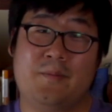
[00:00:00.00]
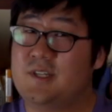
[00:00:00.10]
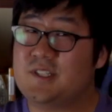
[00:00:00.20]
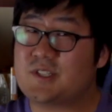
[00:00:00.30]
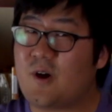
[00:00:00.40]

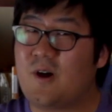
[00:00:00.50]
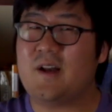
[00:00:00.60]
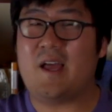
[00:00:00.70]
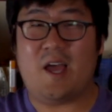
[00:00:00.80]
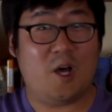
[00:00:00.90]
This
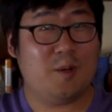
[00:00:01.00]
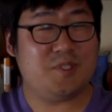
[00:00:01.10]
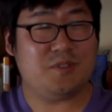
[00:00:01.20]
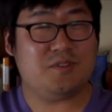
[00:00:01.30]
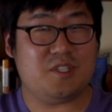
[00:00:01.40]
card
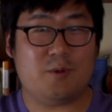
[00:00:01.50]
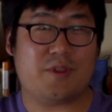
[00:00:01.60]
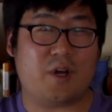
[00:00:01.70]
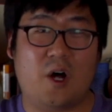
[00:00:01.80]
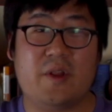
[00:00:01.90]
helps you deal
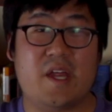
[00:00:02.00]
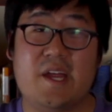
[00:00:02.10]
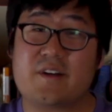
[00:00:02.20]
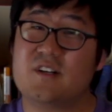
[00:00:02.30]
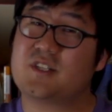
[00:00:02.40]
with all the
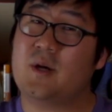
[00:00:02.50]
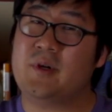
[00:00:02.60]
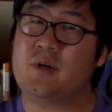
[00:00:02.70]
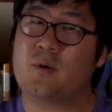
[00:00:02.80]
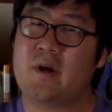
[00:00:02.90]
hate cards
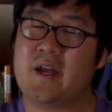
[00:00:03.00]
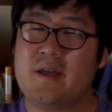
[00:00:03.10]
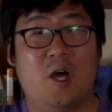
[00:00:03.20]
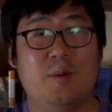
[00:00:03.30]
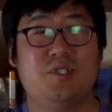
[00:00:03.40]
coming your way,
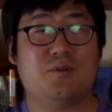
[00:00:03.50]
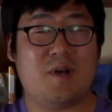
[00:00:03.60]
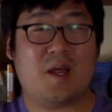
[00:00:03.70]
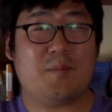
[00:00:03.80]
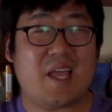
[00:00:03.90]
helps you
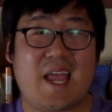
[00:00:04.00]
ramp,